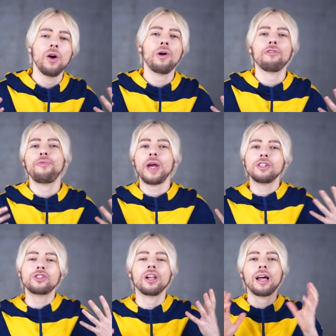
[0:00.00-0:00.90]
well,
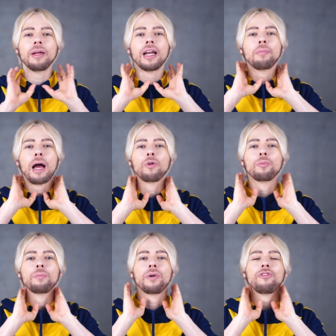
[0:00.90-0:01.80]
facial. I mean, I, I
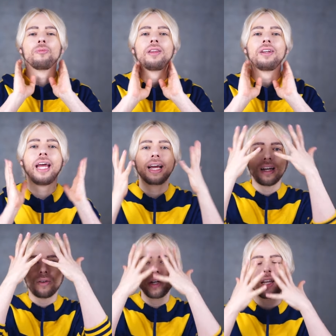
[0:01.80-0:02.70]
would put perfume on the neck,
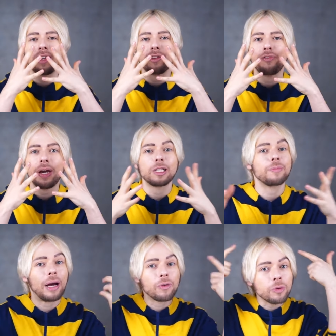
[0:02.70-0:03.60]
not really on the
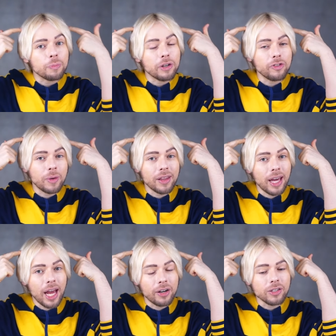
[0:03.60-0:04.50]
face, but I would put perfume on
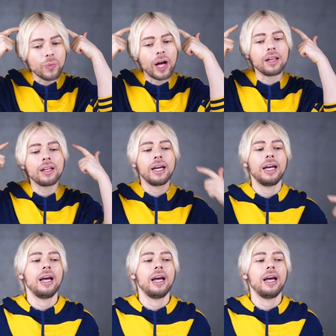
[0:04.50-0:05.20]
the hair as well.